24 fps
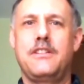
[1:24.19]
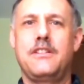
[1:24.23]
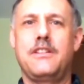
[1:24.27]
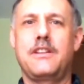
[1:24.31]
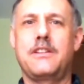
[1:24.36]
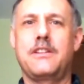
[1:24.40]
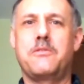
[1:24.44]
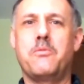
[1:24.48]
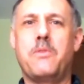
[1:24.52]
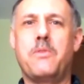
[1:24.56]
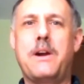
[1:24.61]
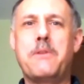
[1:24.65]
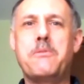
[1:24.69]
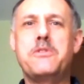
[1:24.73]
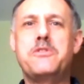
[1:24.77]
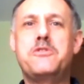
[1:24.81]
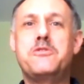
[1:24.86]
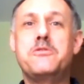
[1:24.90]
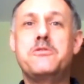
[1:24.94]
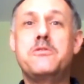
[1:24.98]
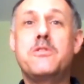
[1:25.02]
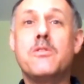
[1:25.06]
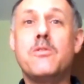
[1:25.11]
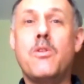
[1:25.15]
Like, why would you
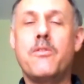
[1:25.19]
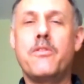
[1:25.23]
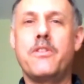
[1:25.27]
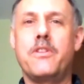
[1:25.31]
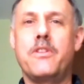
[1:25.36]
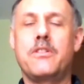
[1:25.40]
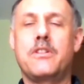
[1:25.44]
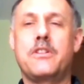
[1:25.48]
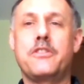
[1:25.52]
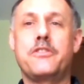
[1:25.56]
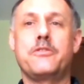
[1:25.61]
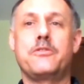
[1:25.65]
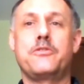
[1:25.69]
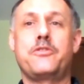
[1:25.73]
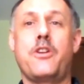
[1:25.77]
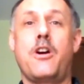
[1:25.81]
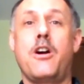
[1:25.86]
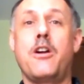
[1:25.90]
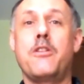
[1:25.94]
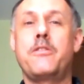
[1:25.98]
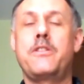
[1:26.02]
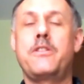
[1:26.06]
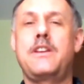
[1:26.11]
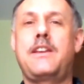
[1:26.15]
go over there? Because there was
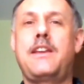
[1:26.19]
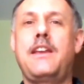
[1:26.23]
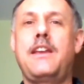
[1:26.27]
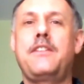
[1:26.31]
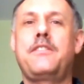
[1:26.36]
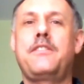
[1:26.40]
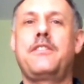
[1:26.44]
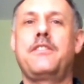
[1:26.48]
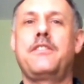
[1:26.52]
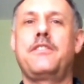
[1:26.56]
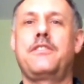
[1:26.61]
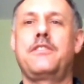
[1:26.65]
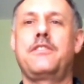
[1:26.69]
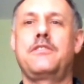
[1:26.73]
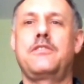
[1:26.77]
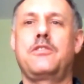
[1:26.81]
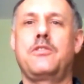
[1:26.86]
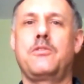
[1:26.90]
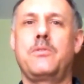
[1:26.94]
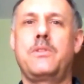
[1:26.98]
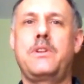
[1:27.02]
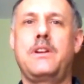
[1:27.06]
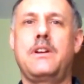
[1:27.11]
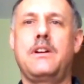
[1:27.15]
already cases in
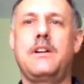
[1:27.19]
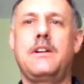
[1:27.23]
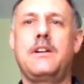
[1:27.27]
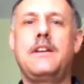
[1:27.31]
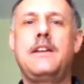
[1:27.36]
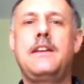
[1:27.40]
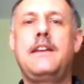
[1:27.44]
Korea.